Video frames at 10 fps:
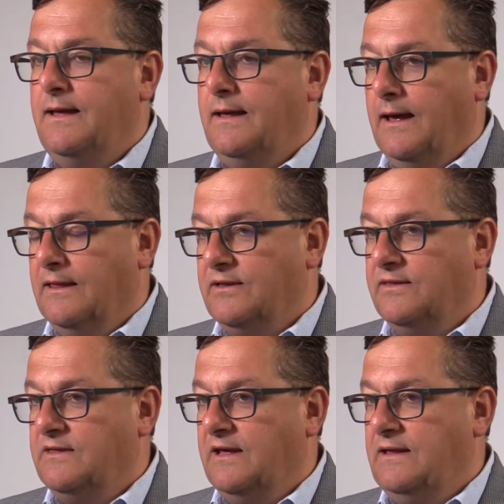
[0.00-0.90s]
Yeah,
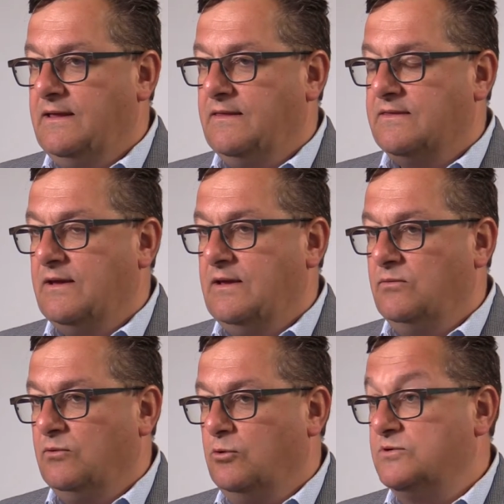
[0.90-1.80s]
the
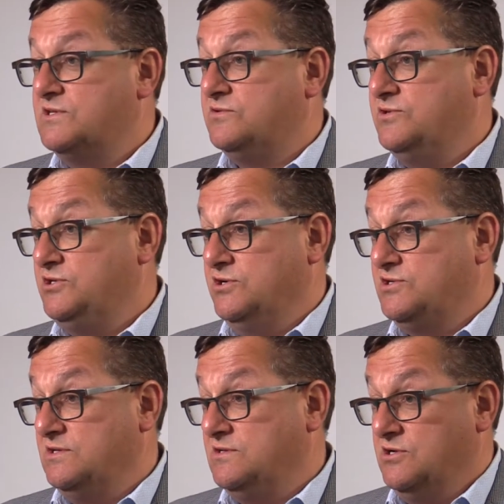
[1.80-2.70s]
law was
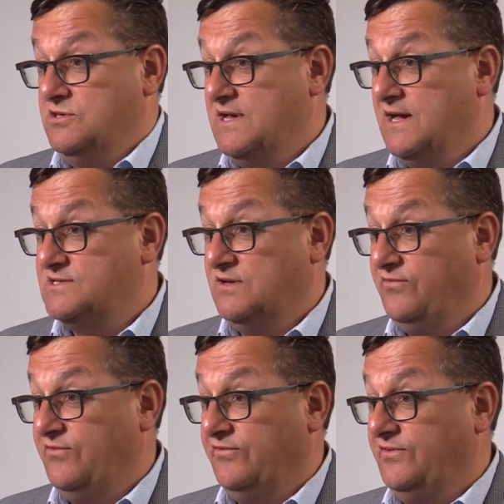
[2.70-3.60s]
introduced in
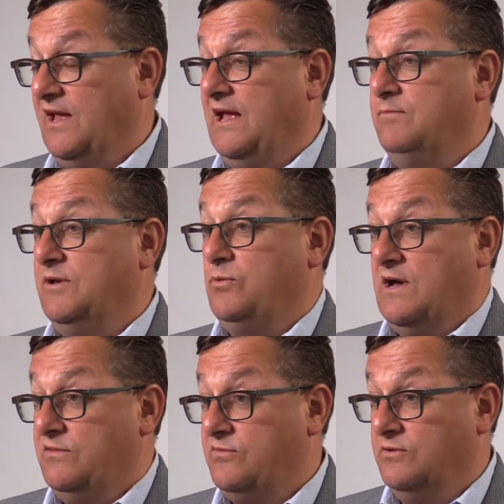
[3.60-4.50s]
2015,
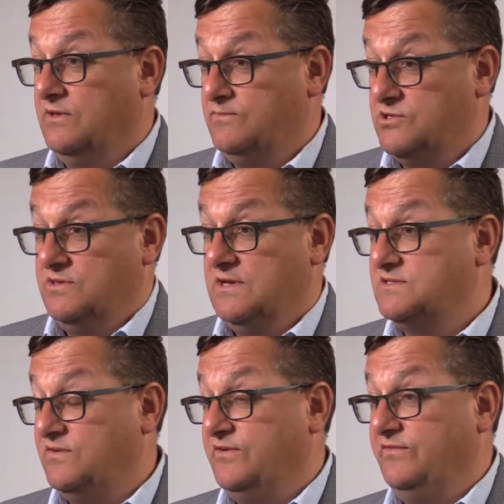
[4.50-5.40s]
midway through the
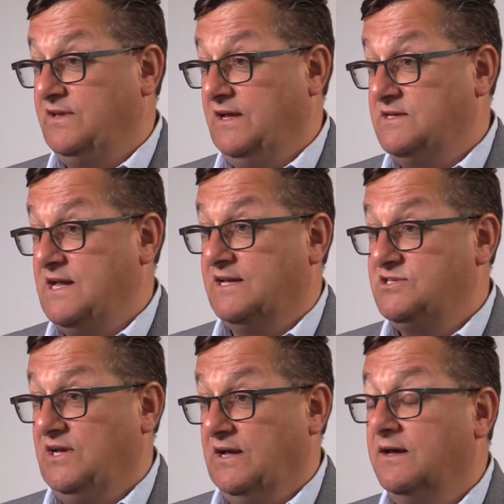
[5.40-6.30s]
2015
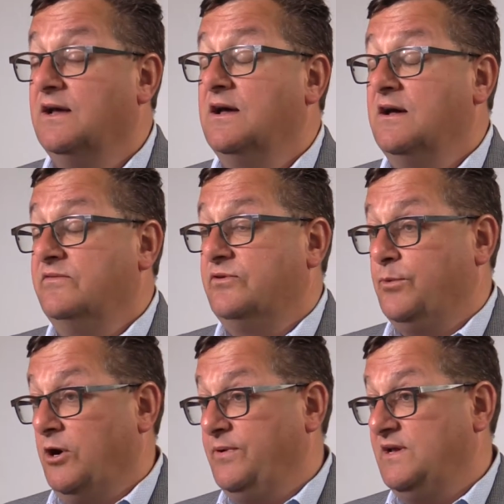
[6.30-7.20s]
tax year, for
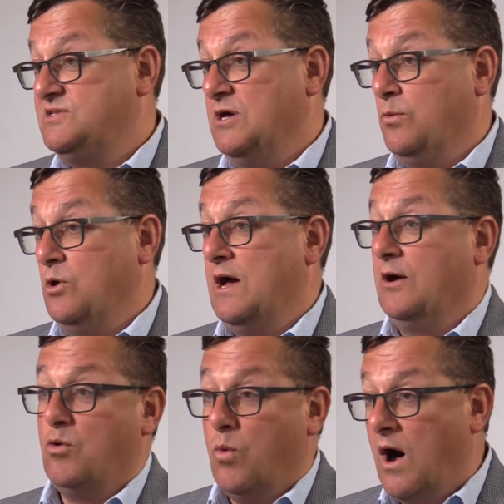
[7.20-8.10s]
properties that were
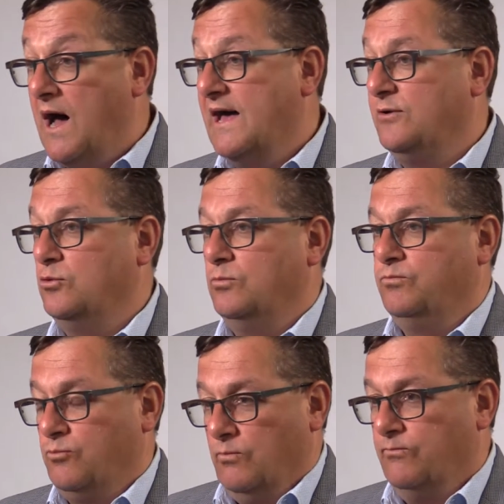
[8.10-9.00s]
acquired or
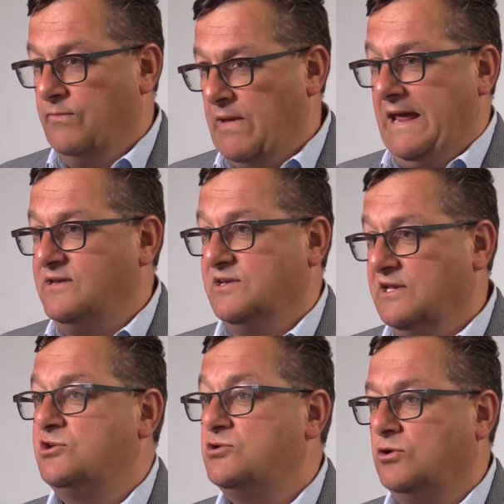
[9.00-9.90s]
entered
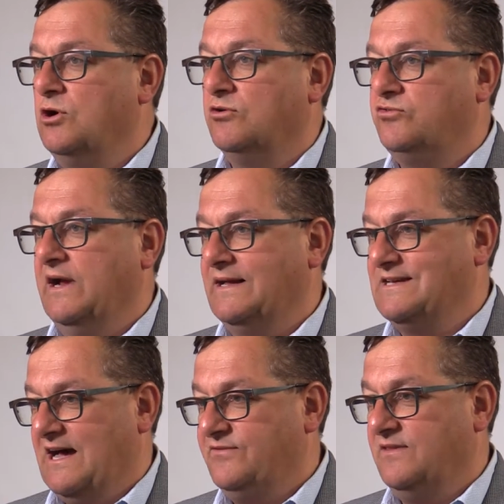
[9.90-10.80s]
into contracts
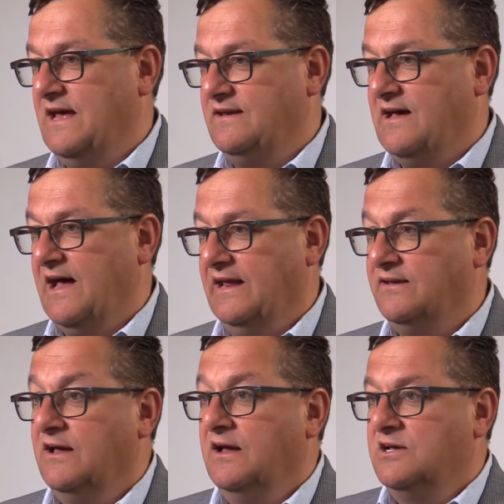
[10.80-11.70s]
after that date.
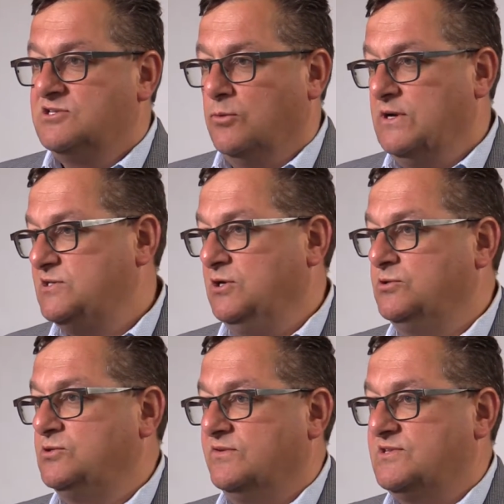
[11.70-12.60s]
So we're still
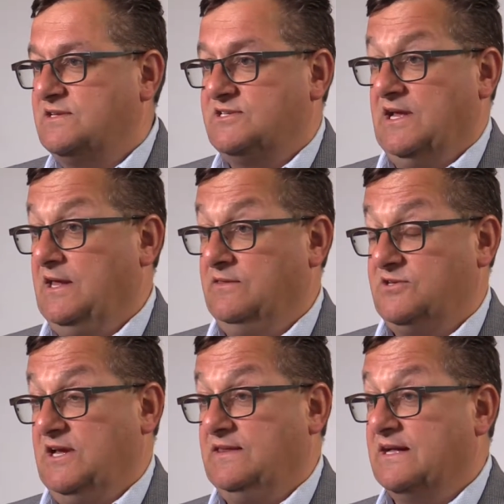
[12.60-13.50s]
sort of seeing
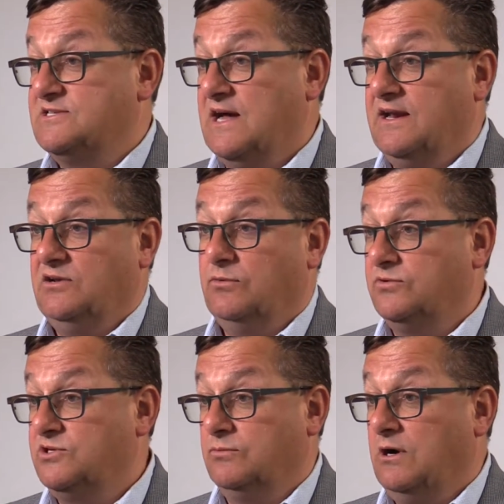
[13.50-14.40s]
that starting
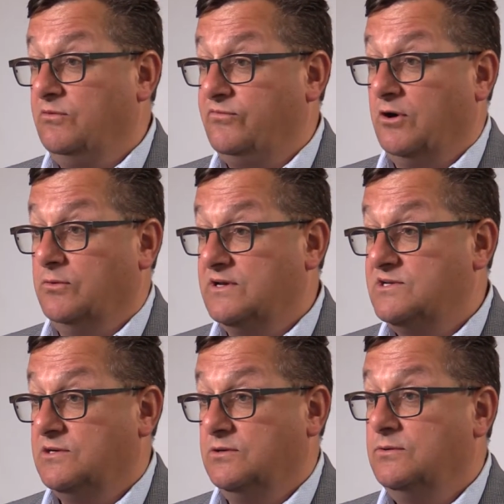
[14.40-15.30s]
to roll through
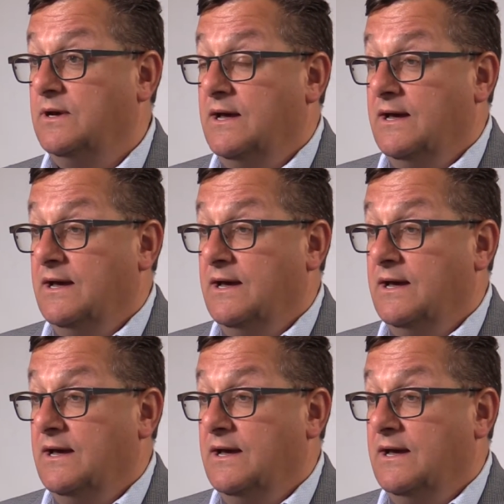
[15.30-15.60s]
into